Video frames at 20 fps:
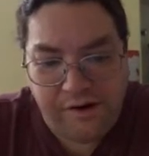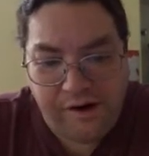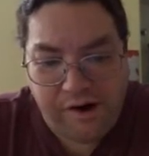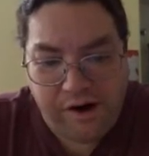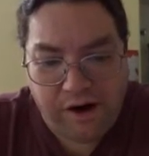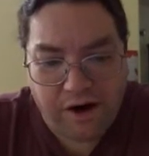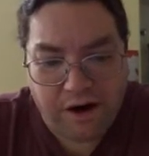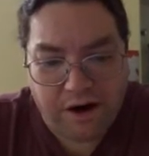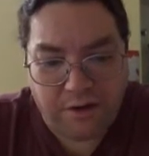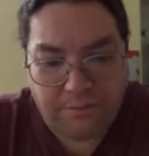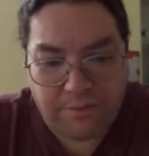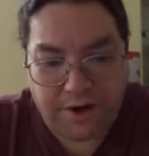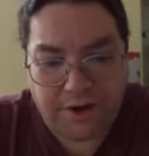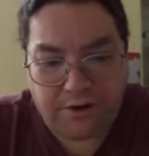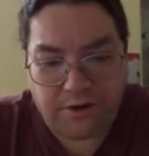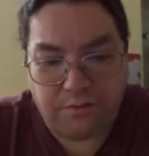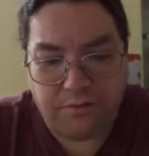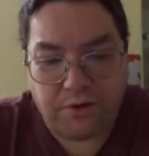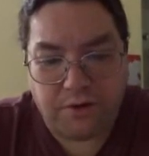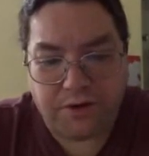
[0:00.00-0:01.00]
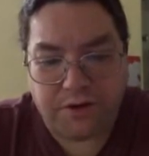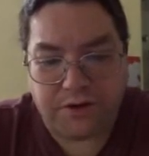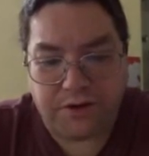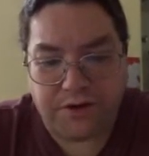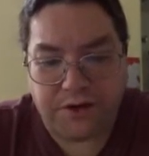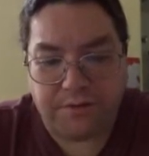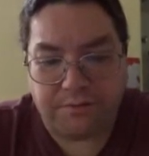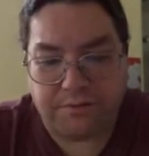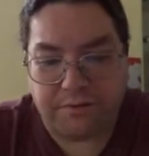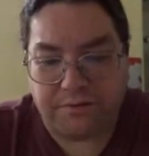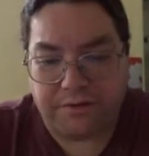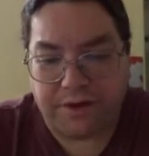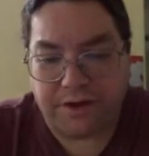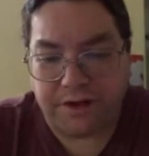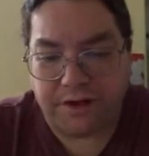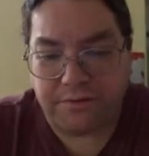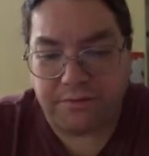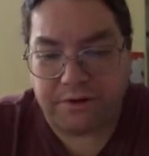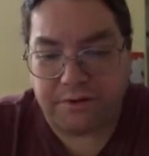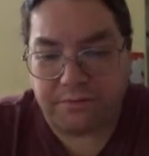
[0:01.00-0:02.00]
Uh, micro motion chip
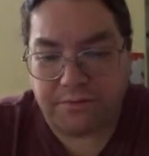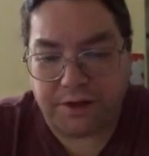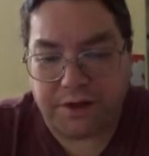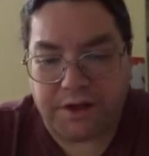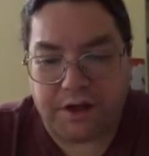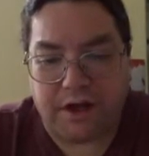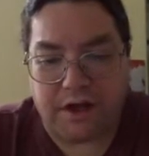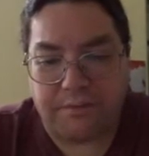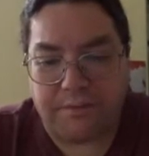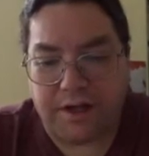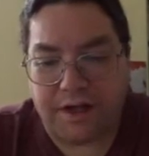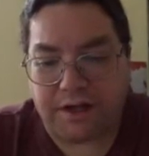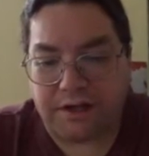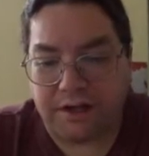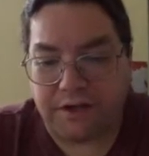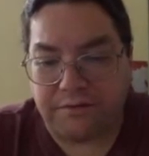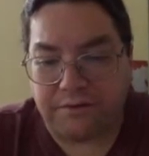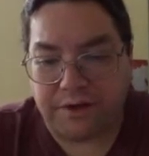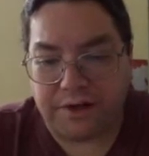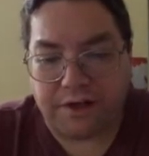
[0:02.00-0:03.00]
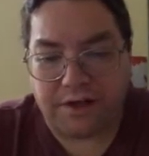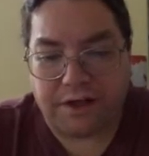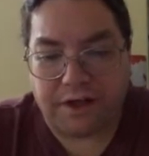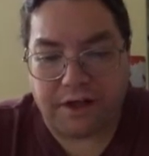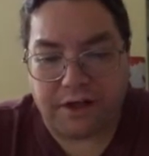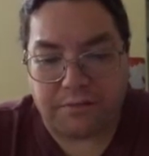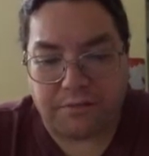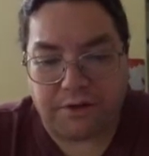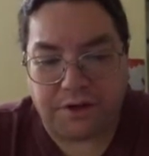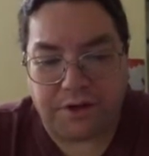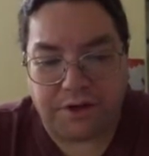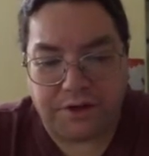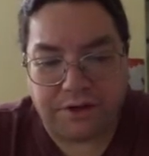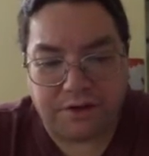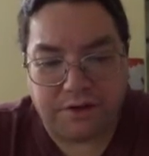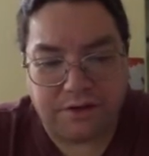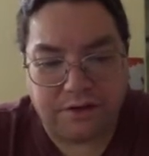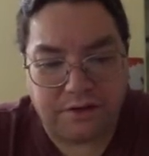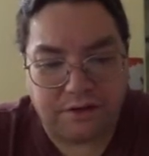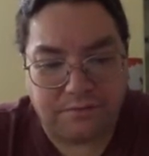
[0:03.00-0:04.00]
provides complete automatic leveling and
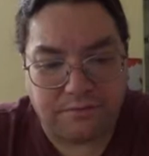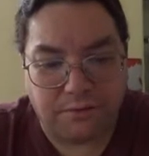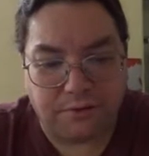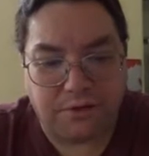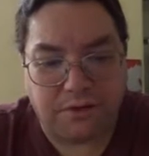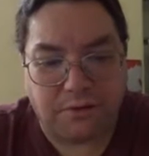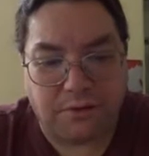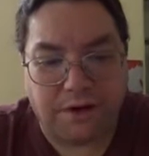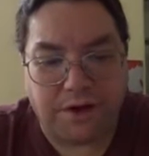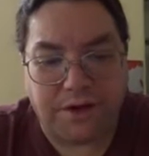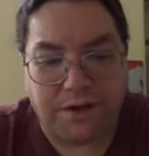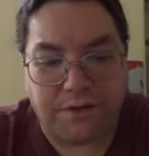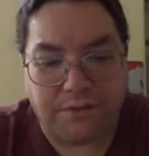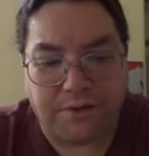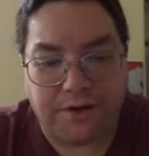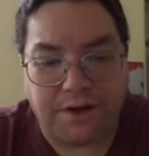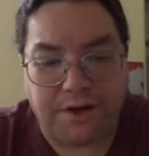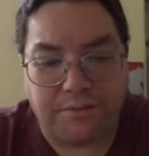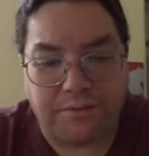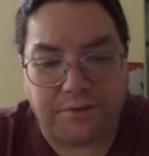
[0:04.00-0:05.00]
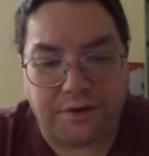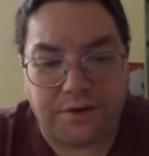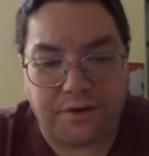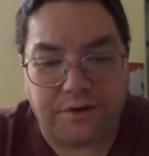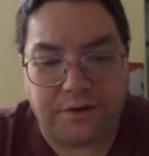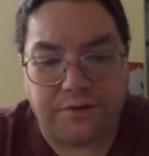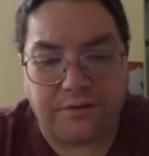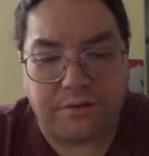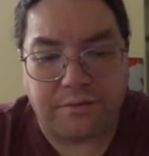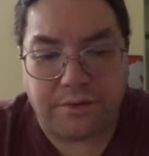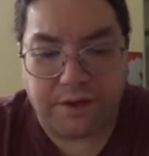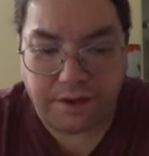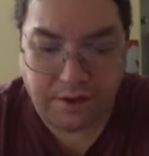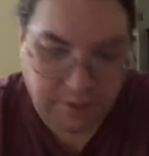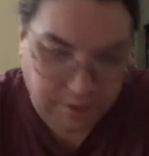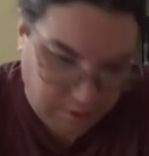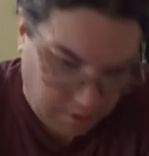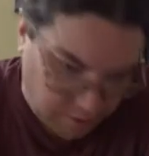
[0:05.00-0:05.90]
calibration. Most quiet 3D printer ever made.